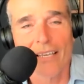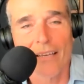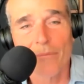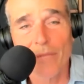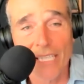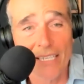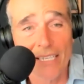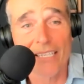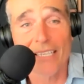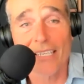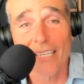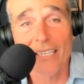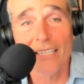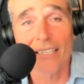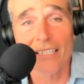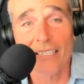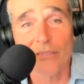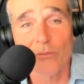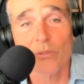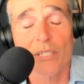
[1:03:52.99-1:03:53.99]
I mean, he
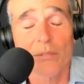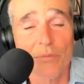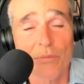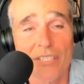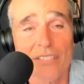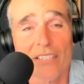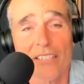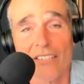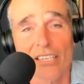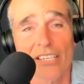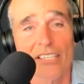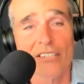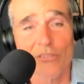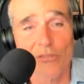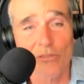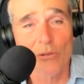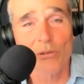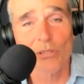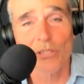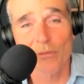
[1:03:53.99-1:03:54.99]
is. When he was 16
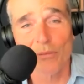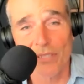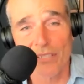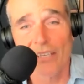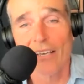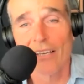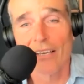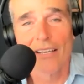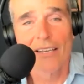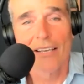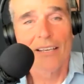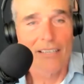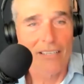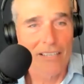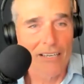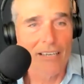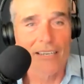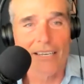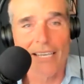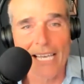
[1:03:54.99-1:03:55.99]
years old, he was
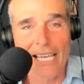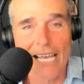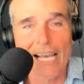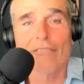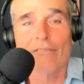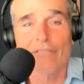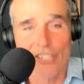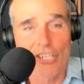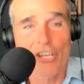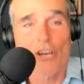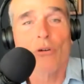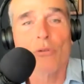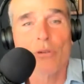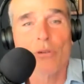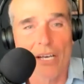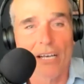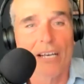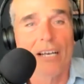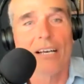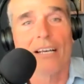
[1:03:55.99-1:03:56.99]
cutting out
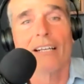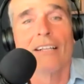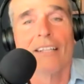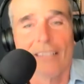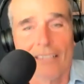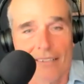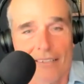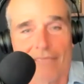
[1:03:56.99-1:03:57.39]
yoga